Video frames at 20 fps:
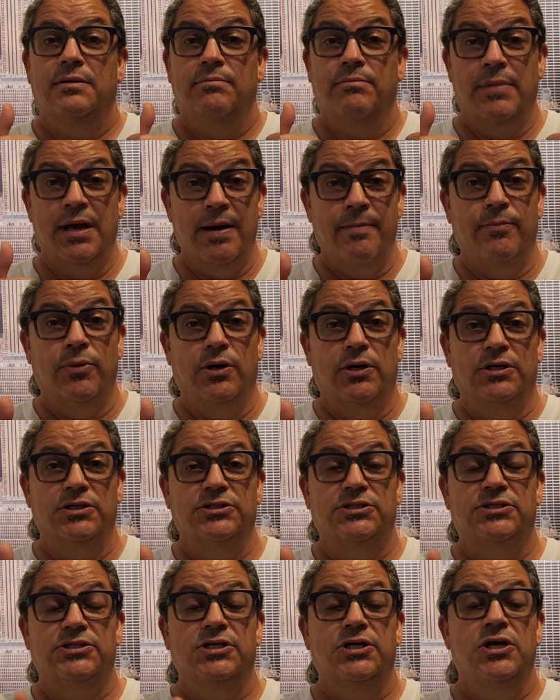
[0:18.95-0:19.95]

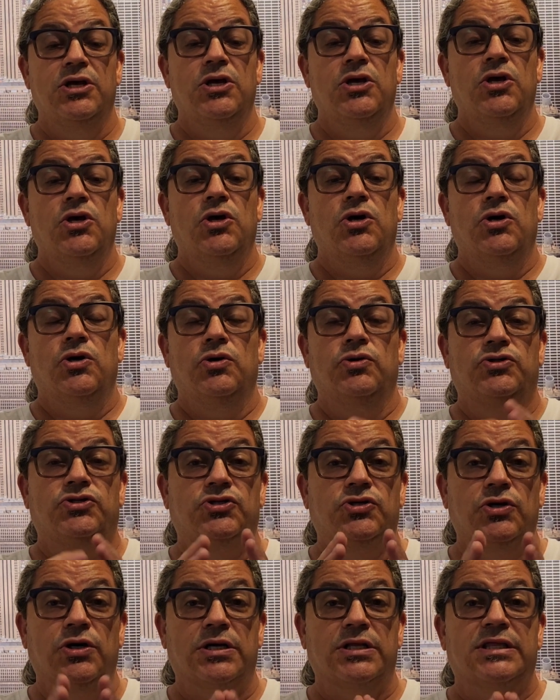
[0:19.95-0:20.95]
members who
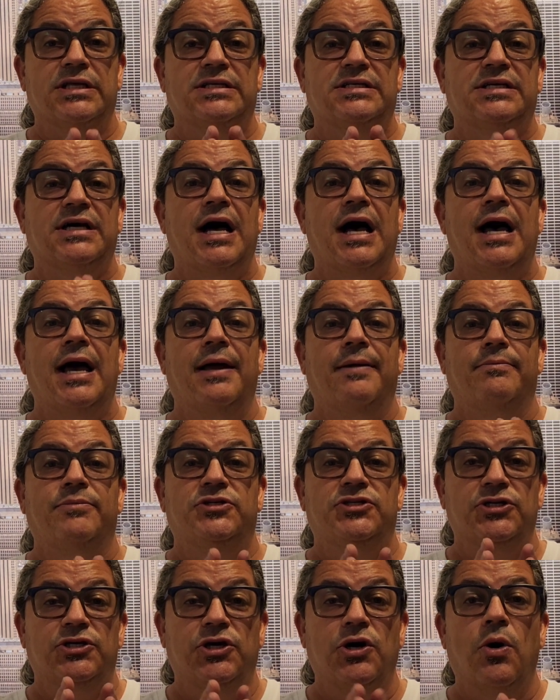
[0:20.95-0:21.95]
took the time
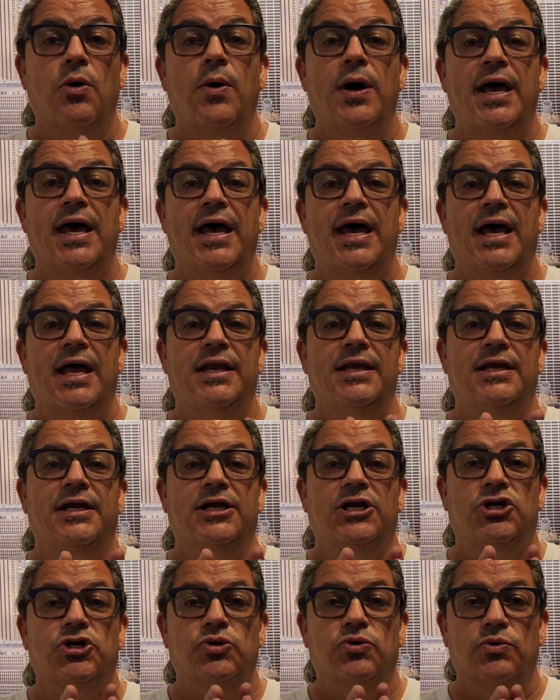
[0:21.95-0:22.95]
to go ahead
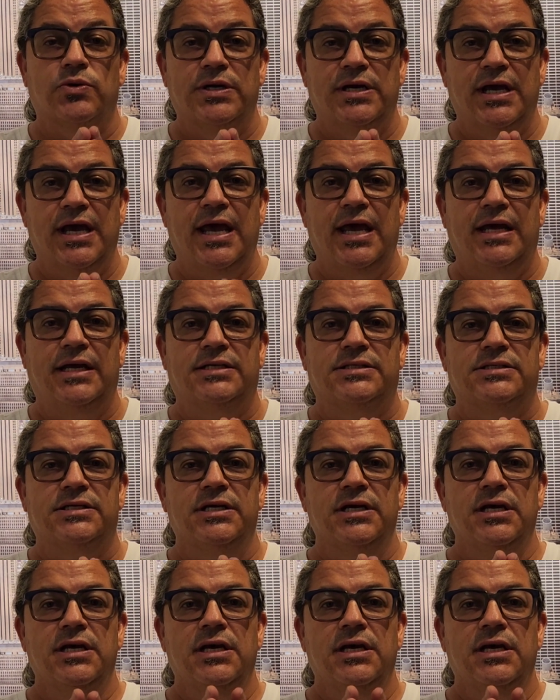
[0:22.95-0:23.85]
and create